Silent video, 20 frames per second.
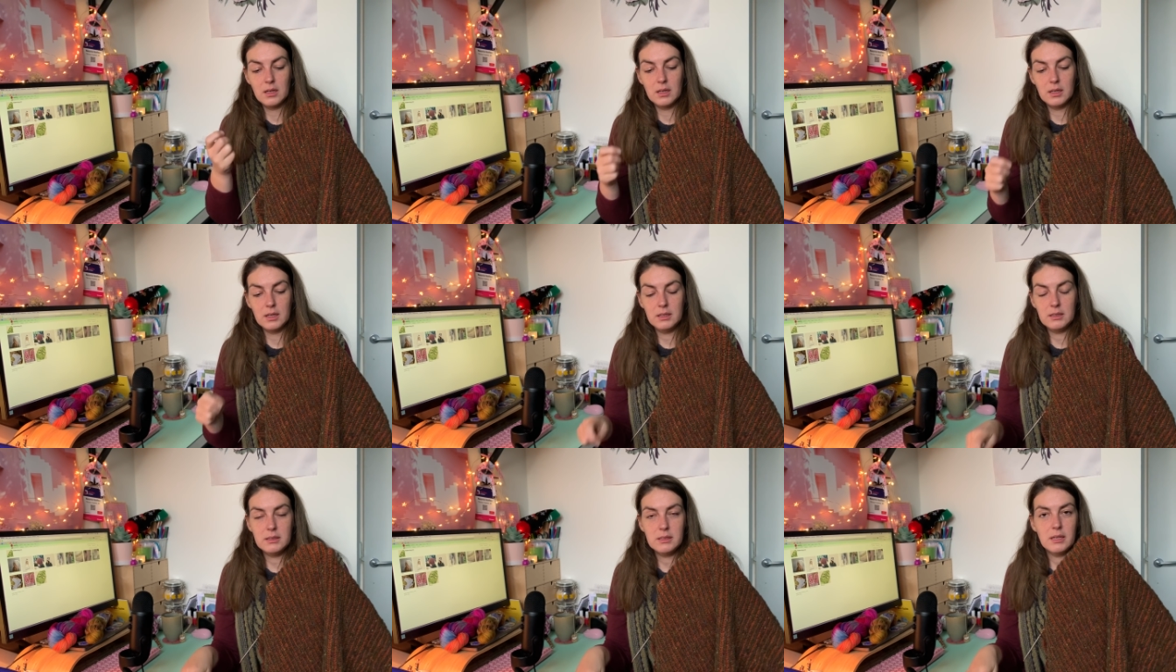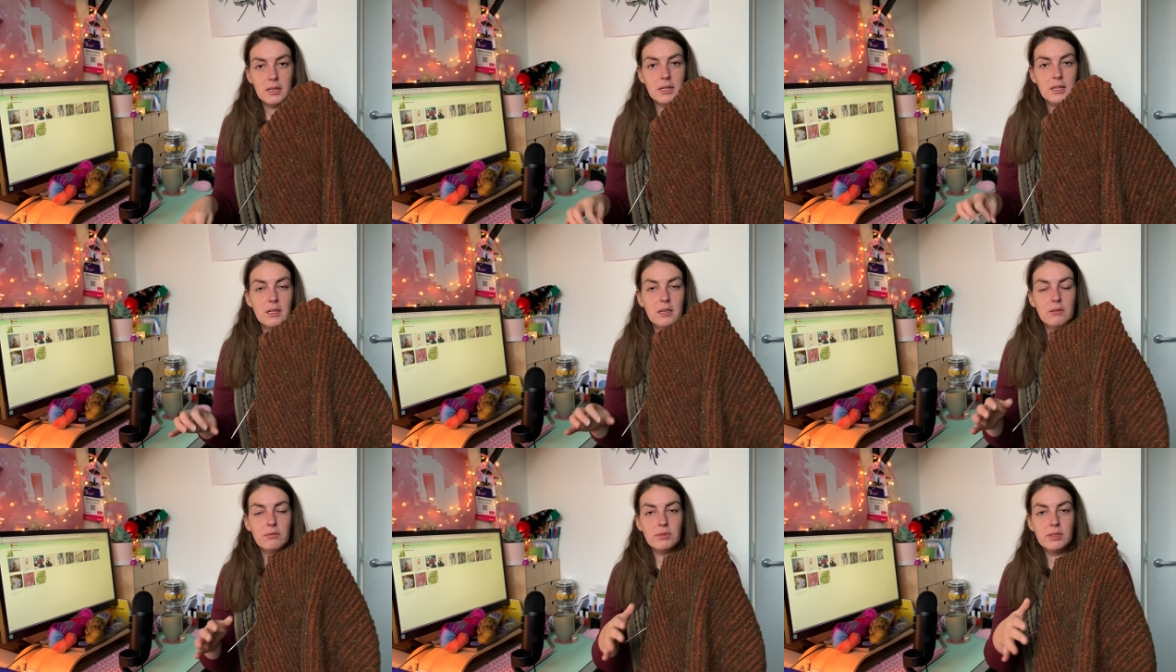It's
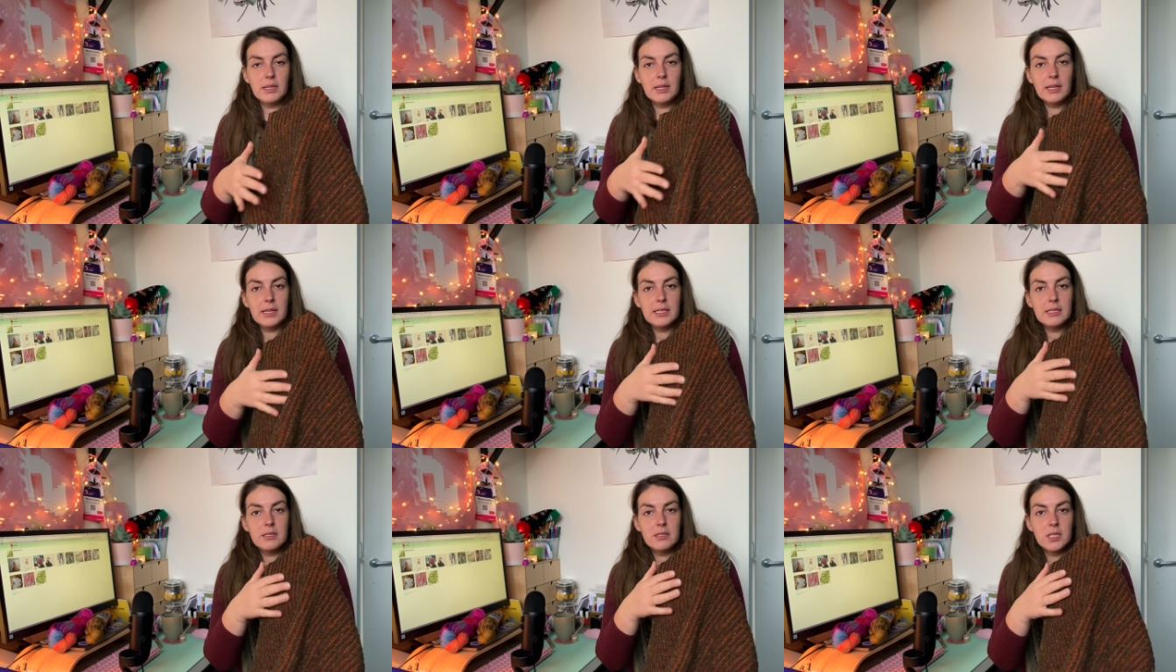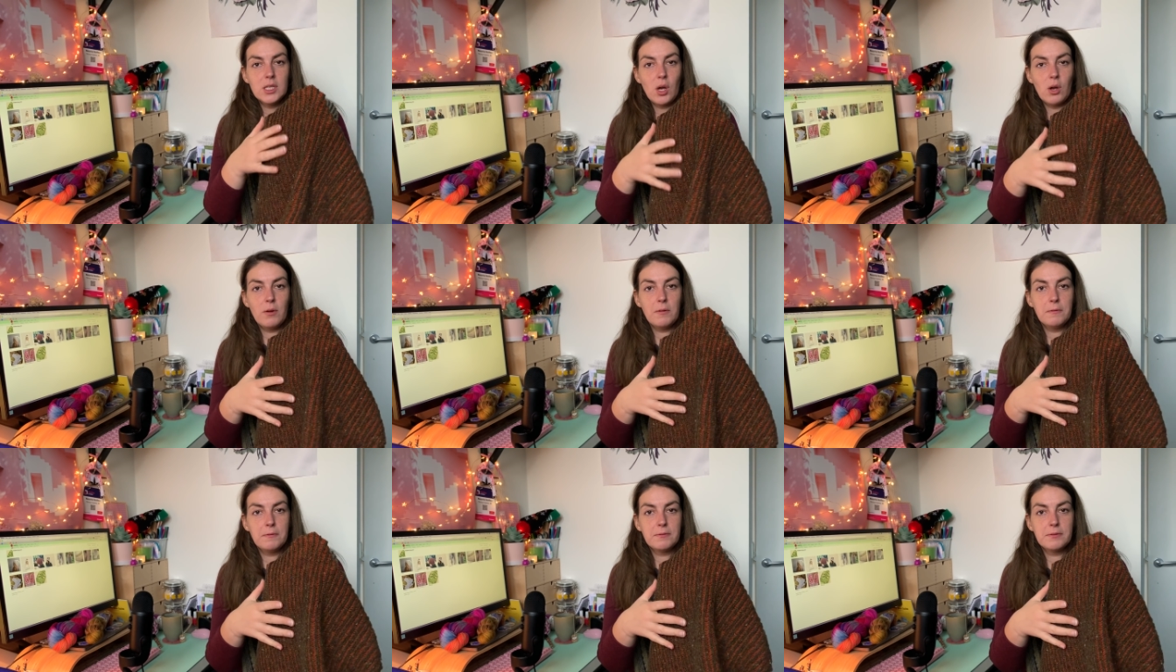like a really
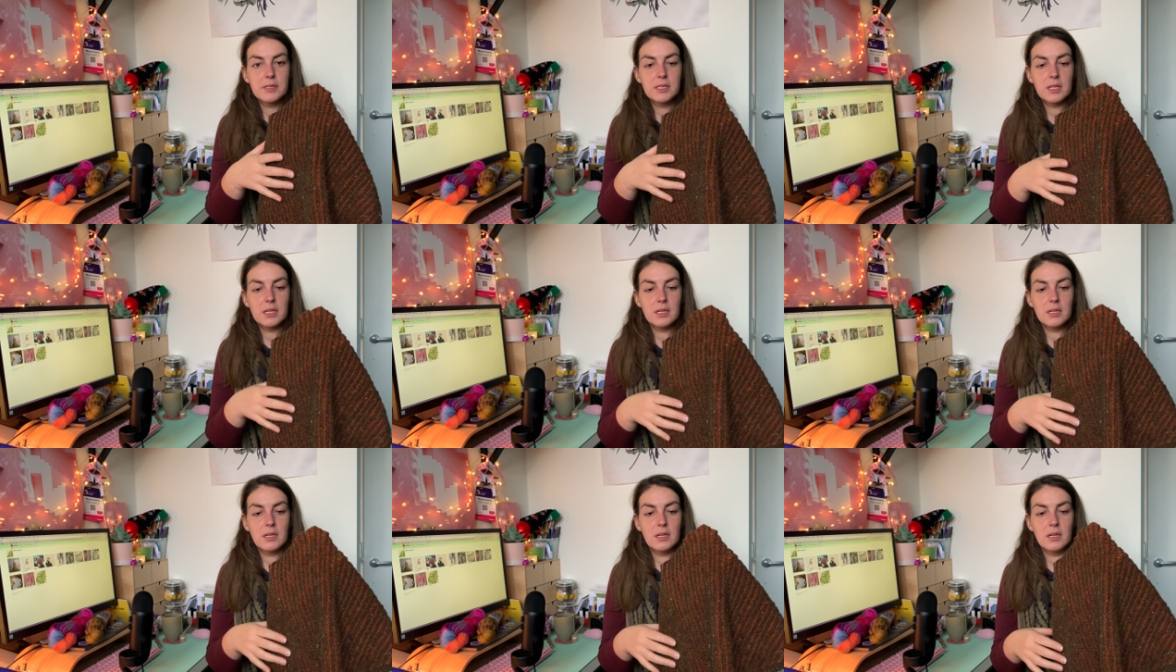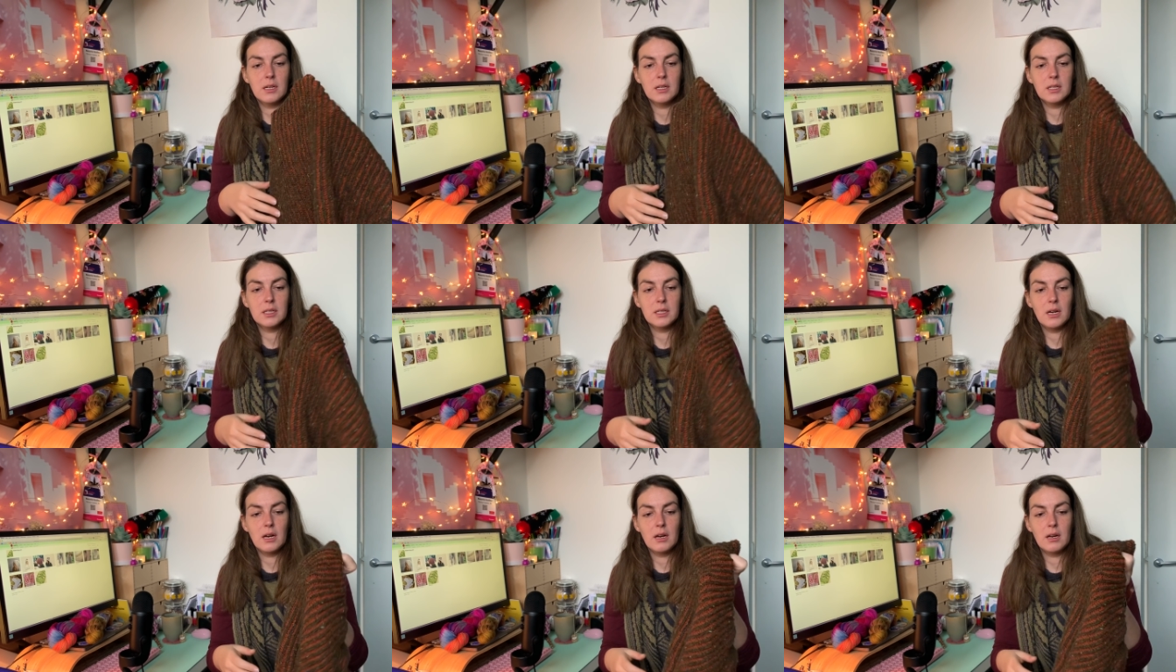soft
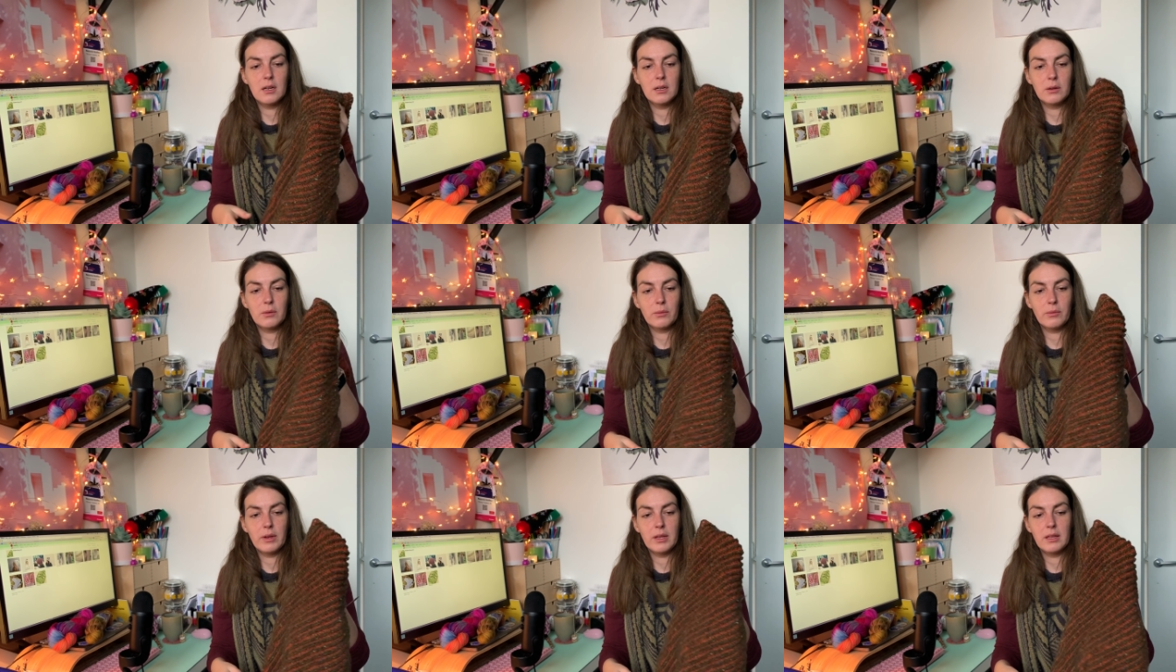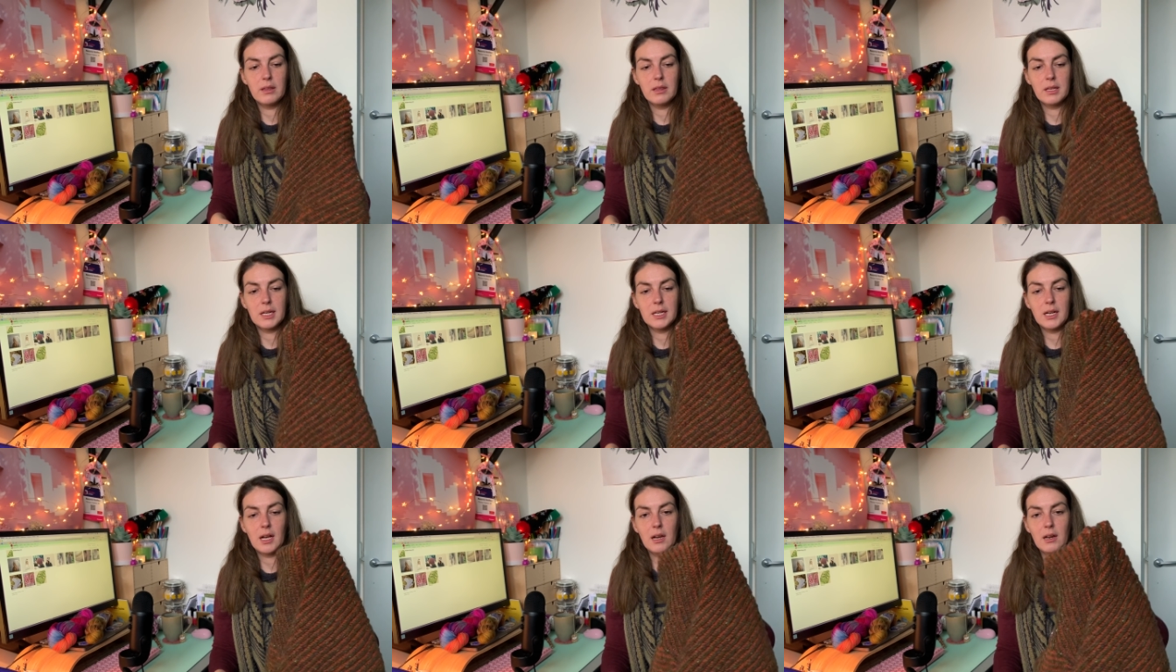yarn
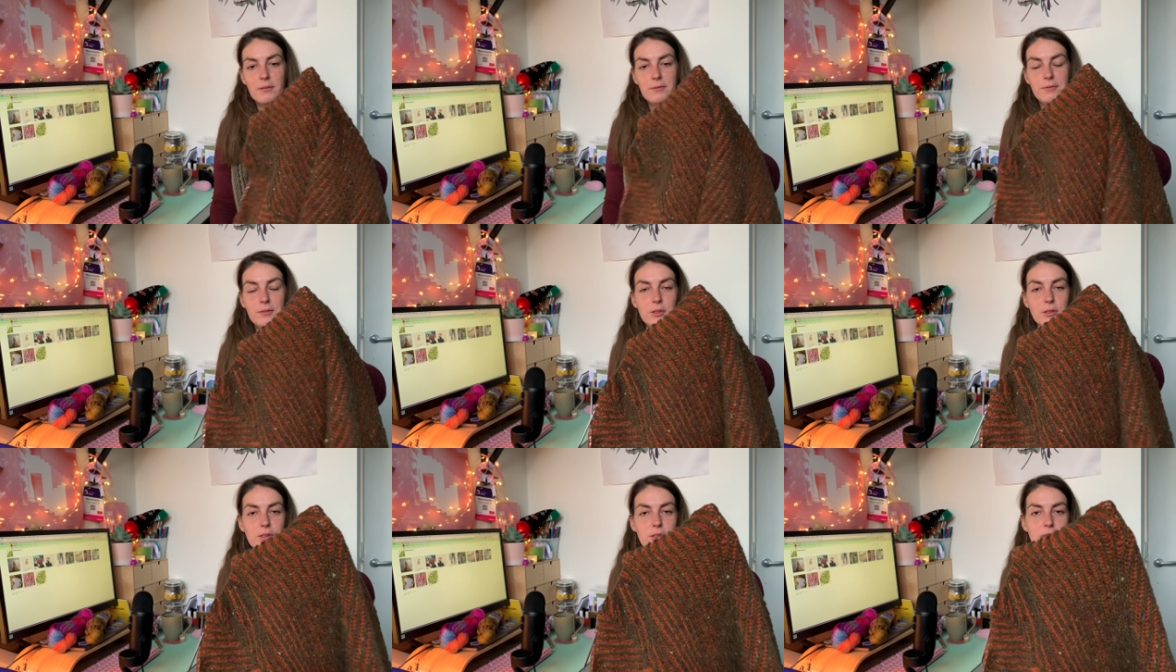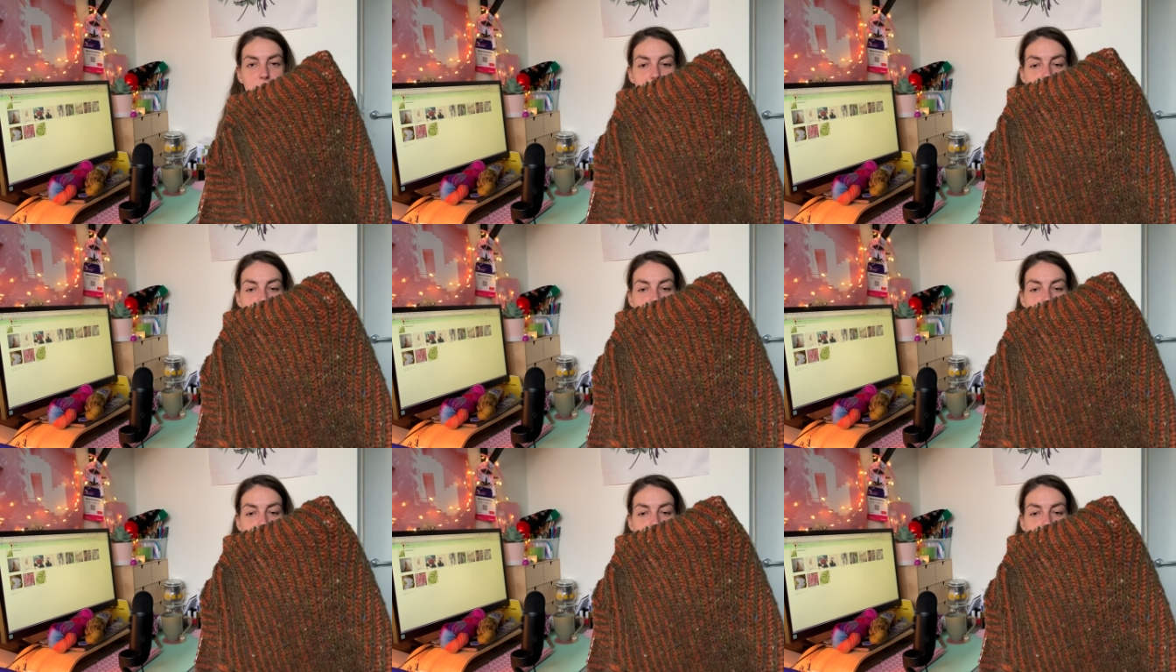with colourful